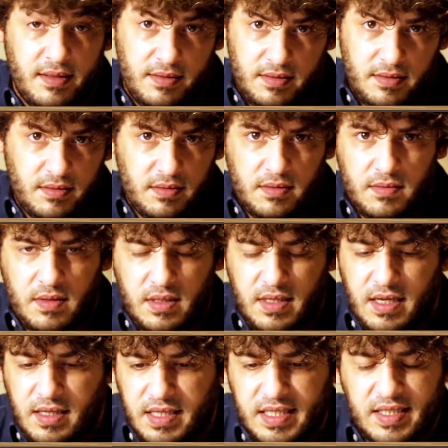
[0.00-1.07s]
and
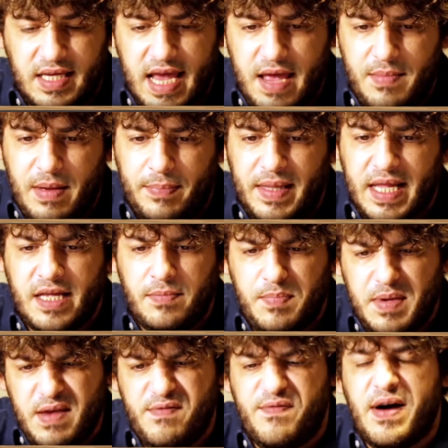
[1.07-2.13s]
in this game I
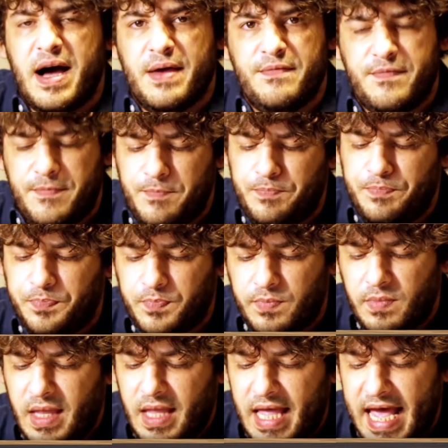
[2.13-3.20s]
played b5.
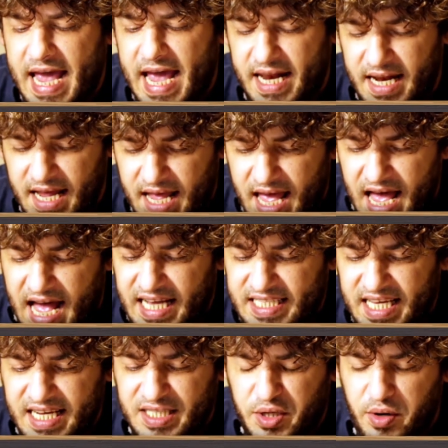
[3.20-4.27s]
And I
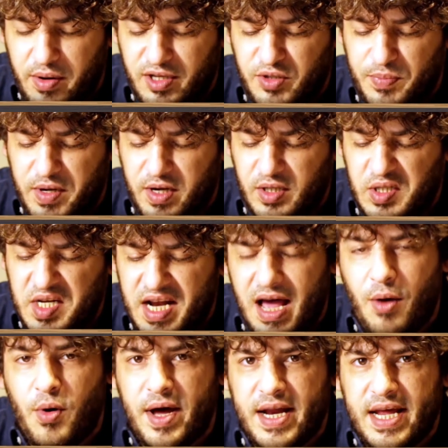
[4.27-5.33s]
say this curious because
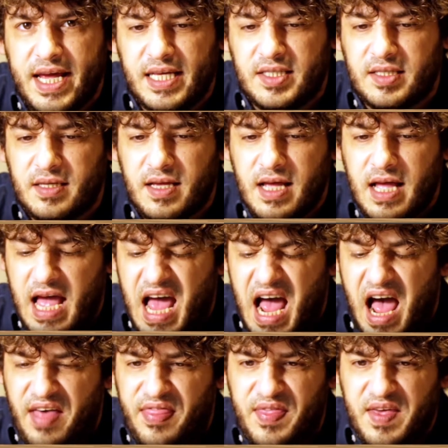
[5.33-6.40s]
nowadays,
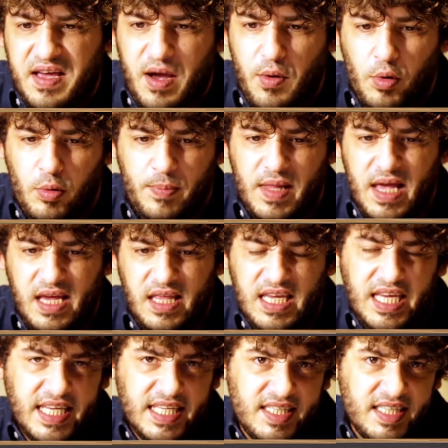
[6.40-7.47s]
I think I will play
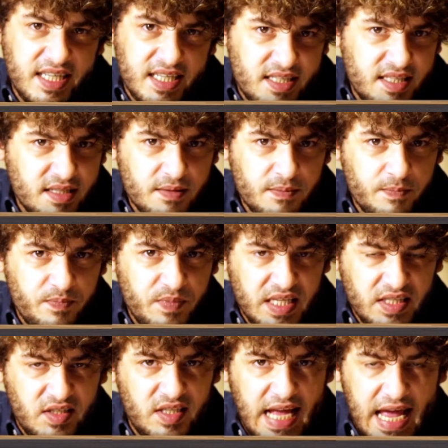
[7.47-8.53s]
e6
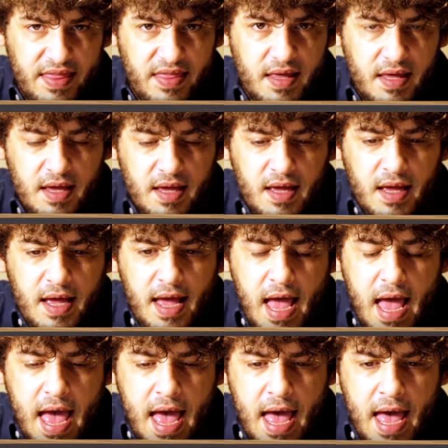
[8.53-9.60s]
instead.
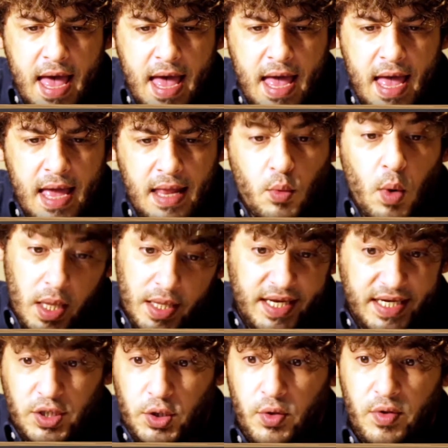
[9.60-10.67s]
And, well,
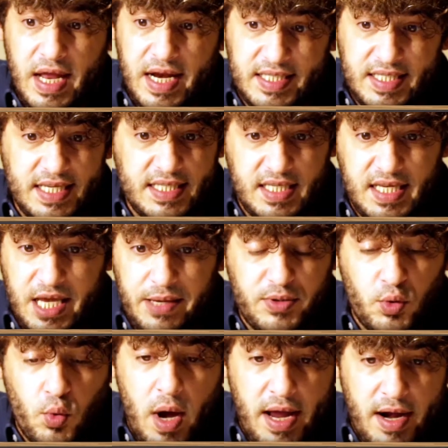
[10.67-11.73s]
it is true that e6
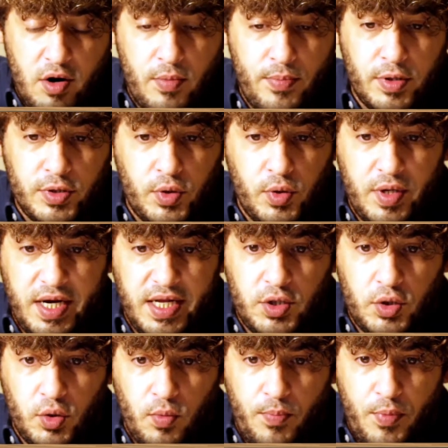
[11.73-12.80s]
gives white an opportunity
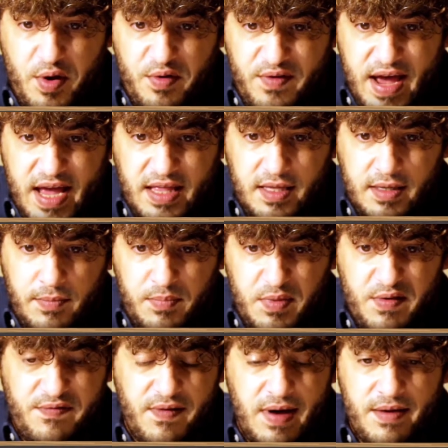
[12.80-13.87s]
to prevent
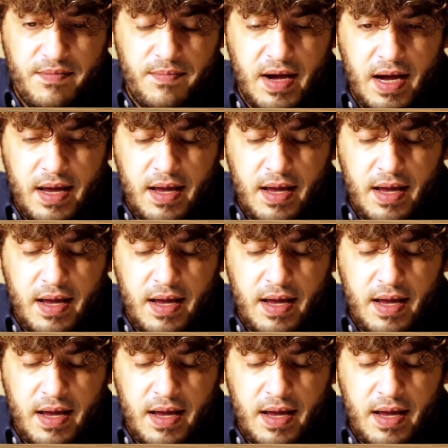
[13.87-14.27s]
b5